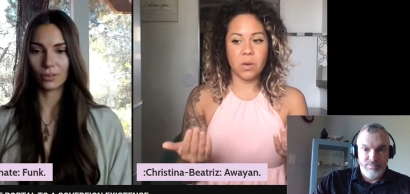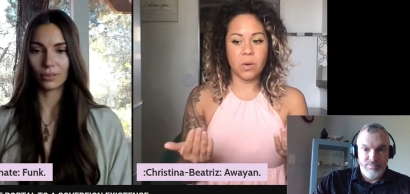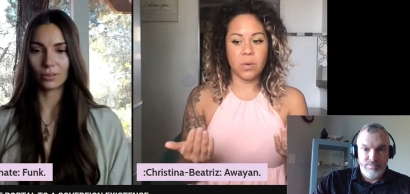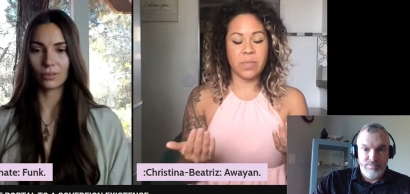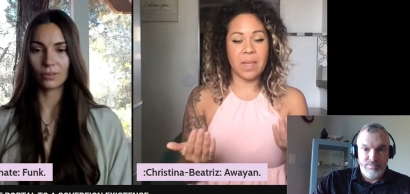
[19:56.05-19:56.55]

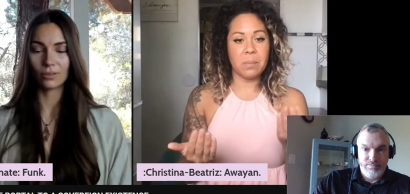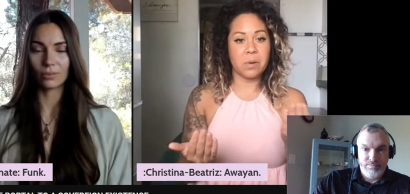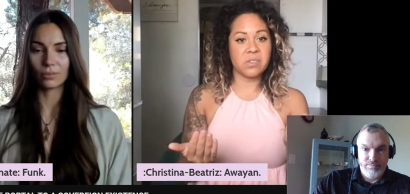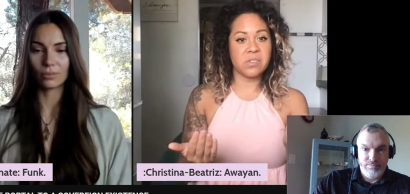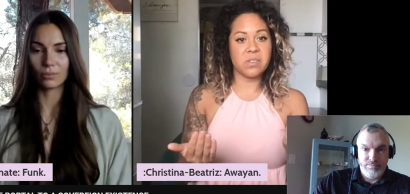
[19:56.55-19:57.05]

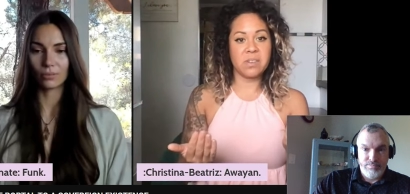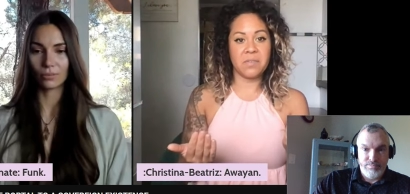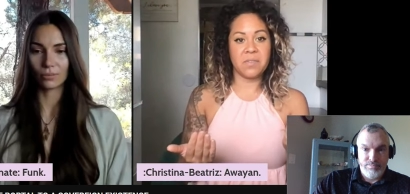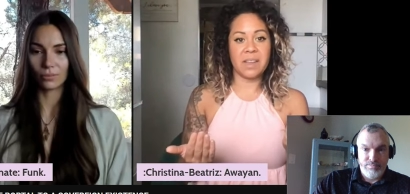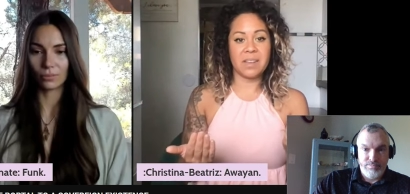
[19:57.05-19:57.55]
Speaker 1: So that
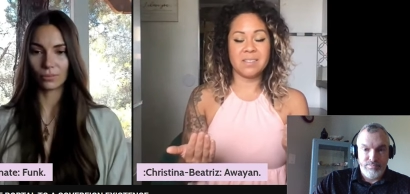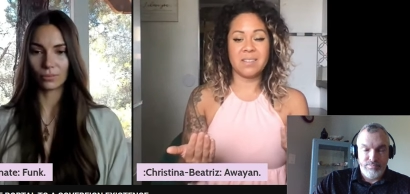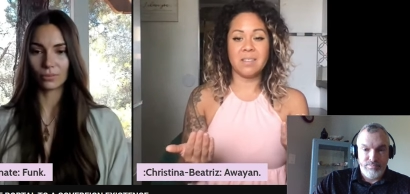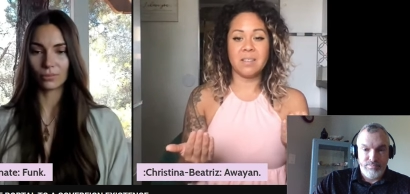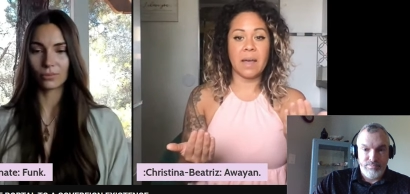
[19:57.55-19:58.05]
birth
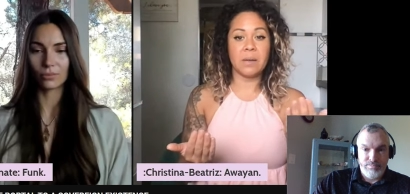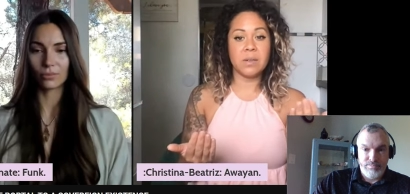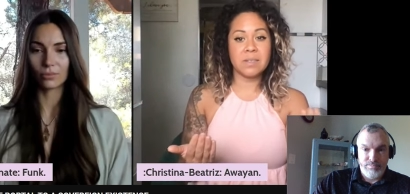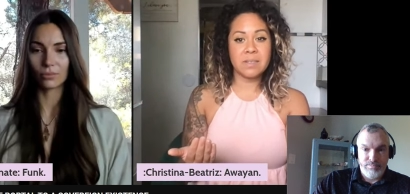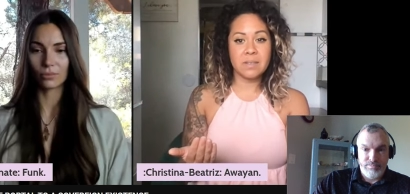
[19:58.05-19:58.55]
certificate
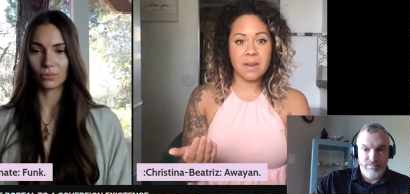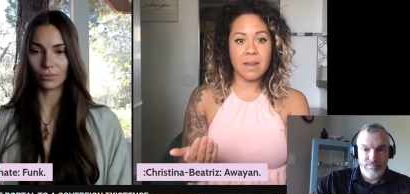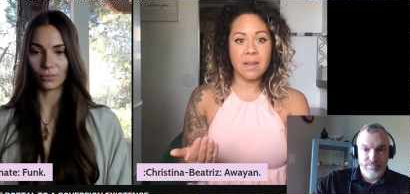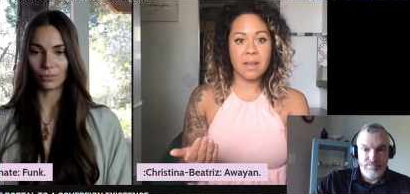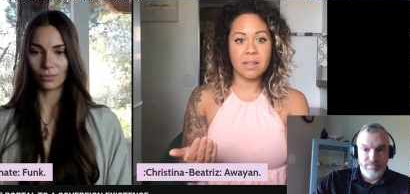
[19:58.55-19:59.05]
doesn't allow
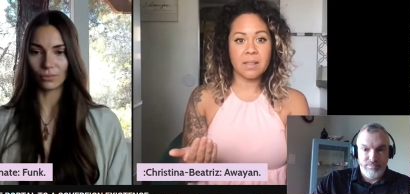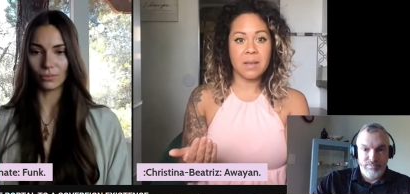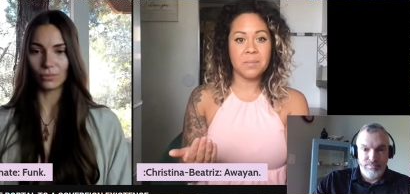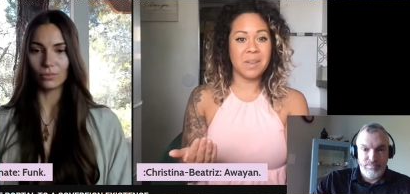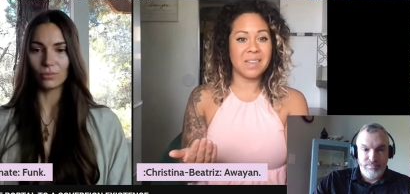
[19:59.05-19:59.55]
you to
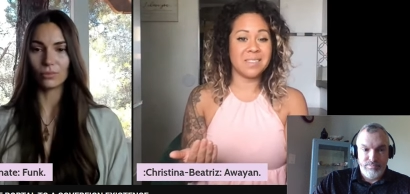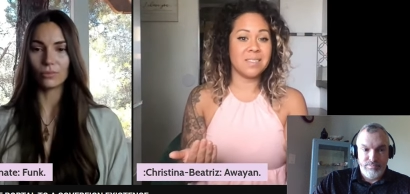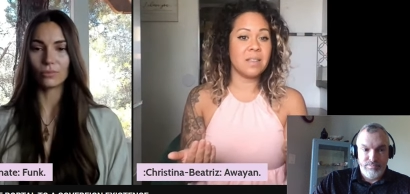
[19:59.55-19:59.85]
state a claim